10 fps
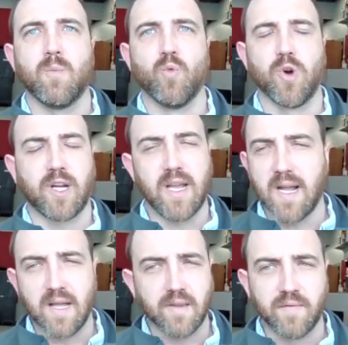working
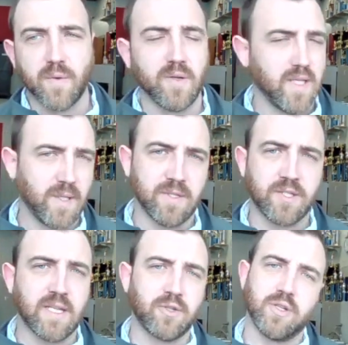on the foreign
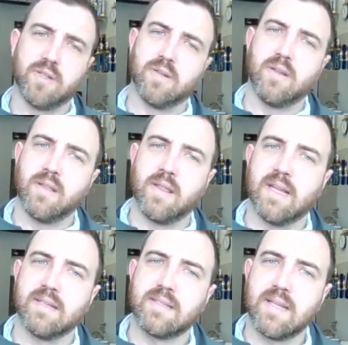language diction
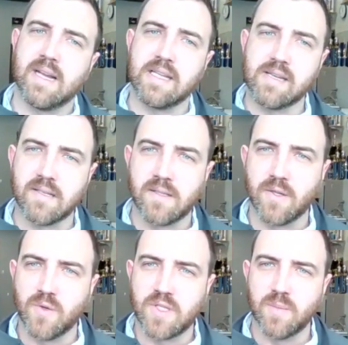that I needed
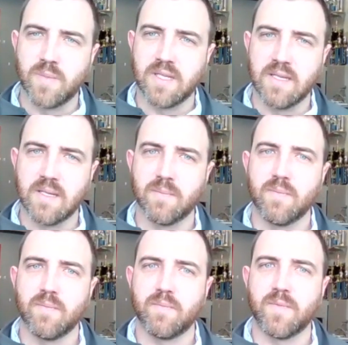to be
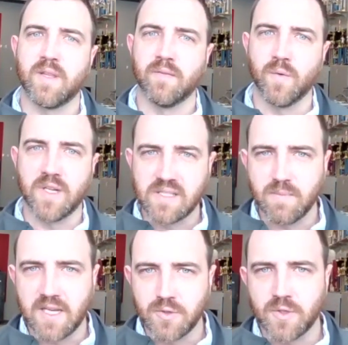the voice
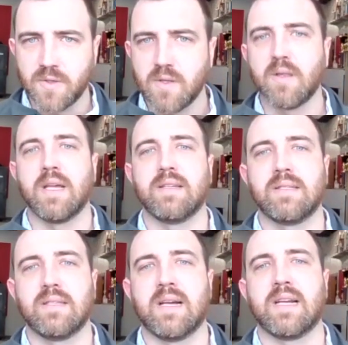major that
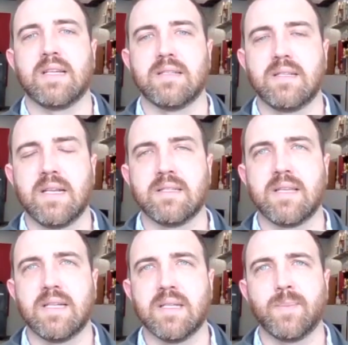I had
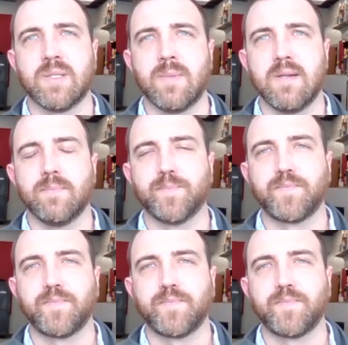signed up to be.